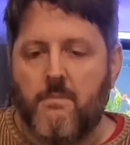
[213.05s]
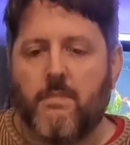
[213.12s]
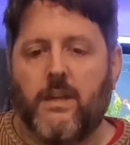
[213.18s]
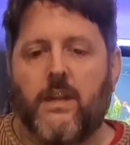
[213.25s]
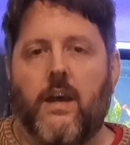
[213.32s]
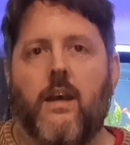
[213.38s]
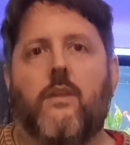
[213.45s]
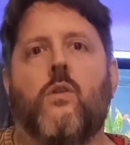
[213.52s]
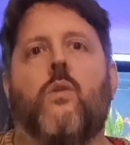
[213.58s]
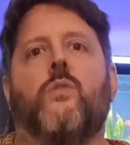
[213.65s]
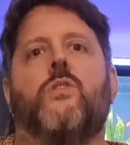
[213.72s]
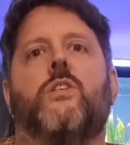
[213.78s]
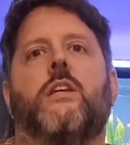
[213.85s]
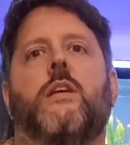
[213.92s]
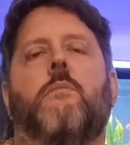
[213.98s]
But I
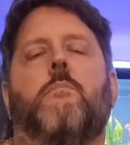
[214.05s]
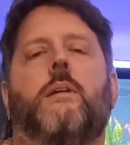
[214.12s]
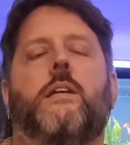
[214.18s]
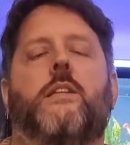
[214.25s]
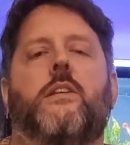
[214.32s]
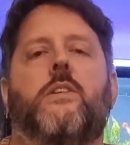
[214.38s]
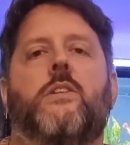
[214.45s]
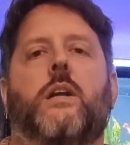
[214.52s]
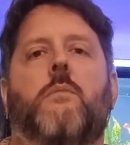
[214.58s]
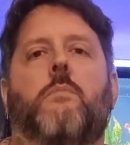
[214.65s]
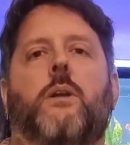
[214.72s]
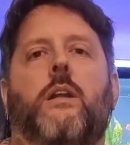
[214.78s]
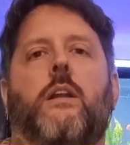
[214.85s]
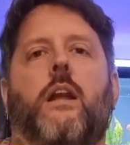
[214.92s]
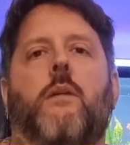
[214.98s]
can't see him beating
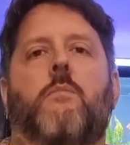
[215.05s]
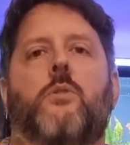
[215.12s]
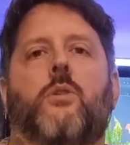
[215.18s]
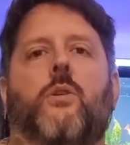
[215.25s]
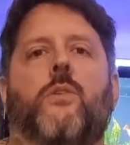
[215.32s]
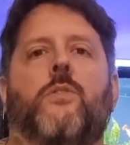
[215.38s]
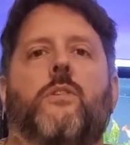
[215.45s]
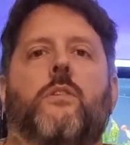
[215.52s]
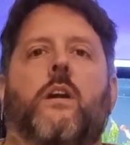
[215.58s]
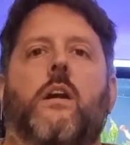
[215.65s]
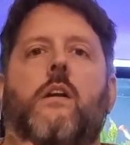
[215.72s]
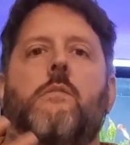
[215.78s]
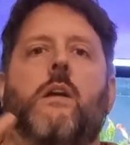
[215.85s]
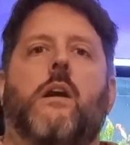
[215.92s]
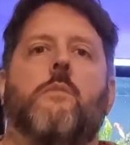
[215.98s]
somebody like Murajan
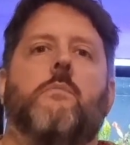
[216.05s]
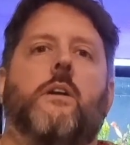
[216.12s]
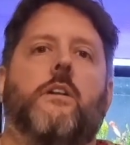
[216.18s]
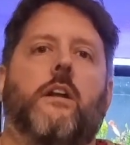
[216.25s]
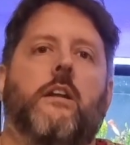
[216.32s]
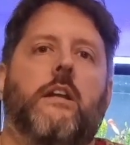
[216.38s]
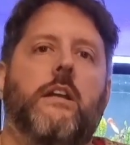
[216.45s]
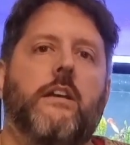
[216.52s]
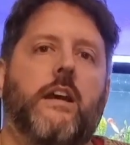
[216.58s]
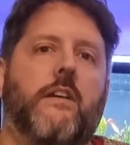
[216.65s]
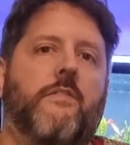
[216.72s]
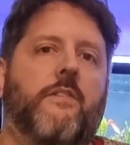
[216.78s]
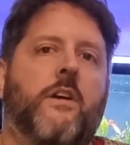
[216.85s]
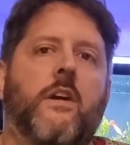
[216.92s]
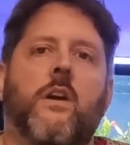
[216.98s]

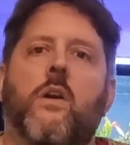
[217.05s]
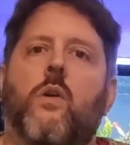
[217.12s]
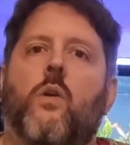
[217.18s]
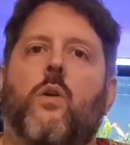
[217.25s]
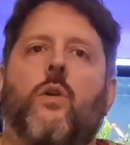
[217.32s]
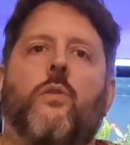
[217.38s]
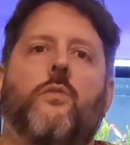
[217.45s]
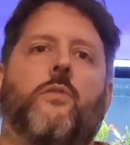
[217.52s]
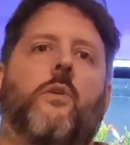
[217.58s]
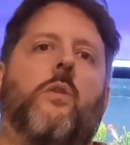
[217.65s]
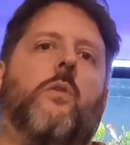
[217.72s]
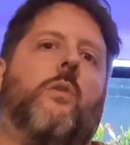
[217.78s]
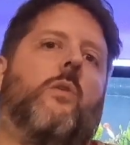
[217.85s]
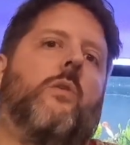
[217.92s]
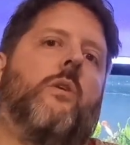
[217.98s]
Akhmadaliev
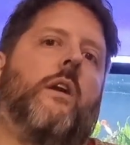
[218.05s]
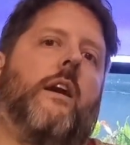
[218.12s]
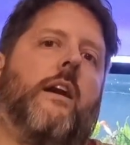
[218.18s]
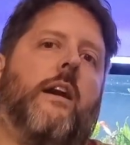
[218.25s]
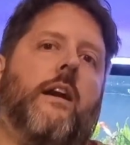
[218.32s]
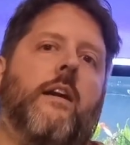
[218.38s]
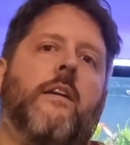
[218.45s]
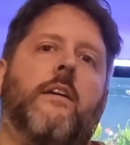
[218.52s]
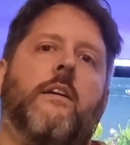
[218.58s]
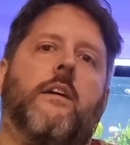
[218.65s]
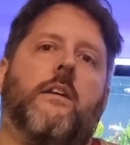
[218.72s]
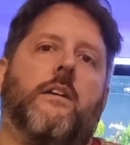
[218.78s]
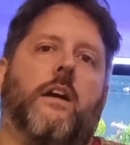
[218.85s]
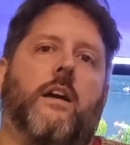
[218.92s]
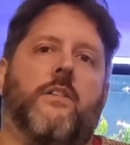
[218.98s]
or
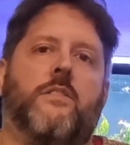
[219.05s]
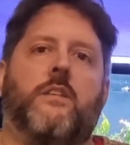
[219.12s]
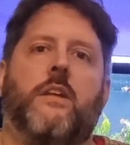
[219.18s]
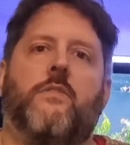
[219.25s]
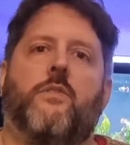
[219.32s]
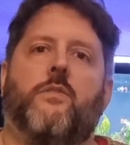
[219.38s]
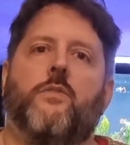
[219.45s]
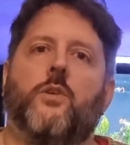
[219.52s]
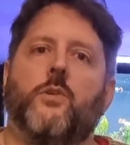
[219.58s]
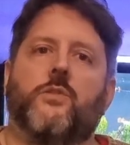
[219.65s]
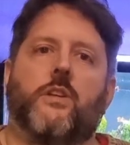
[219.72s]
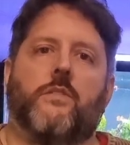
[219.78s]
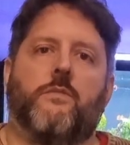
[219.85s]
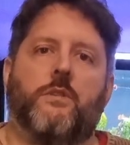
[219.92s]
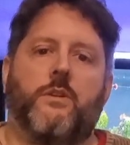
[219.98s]
Stephen
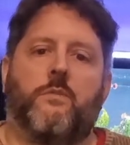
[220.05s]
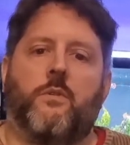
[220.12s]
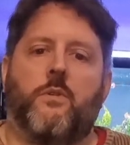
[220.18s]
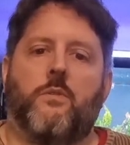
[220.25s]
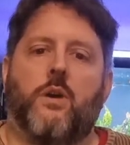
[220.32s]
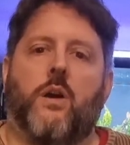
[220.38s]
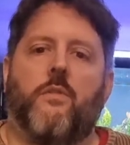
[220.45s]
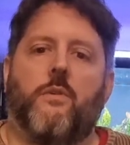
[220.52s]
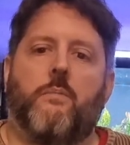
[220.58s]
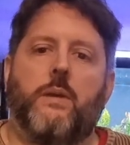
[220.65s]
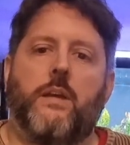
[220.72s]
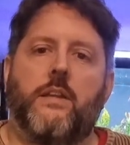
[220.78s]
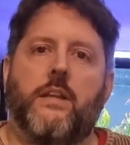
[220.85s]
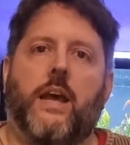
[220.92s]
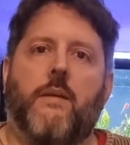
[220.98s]
Fulton, who are the
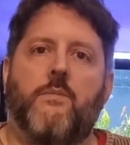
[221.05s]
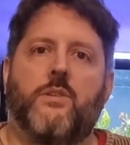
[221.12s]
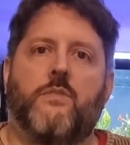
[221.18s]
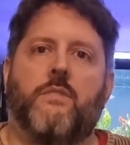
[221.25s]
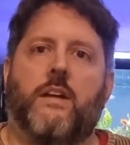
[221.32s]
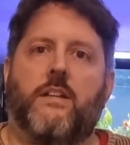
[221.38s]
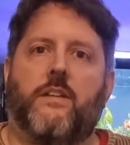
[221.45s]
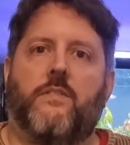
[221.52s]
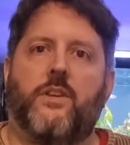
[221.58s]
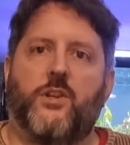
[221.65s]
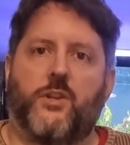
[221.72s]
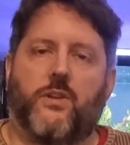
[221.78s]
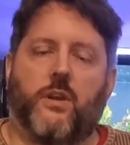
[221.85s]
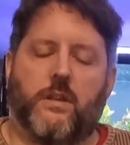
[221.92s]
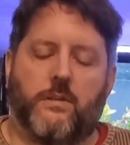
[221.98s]
big names in that
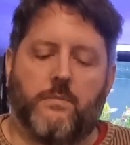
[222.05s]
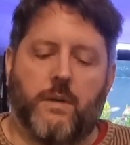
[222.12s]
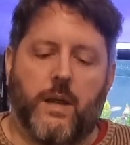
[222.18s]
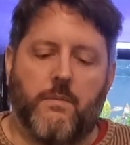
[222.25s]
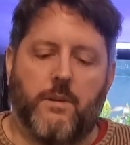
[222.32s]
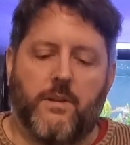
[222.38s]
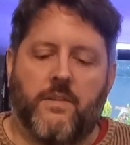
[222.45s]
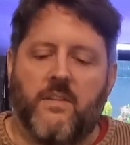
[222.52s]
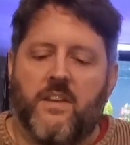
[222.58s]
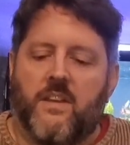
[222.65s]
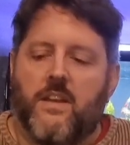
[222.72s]
division at the moment.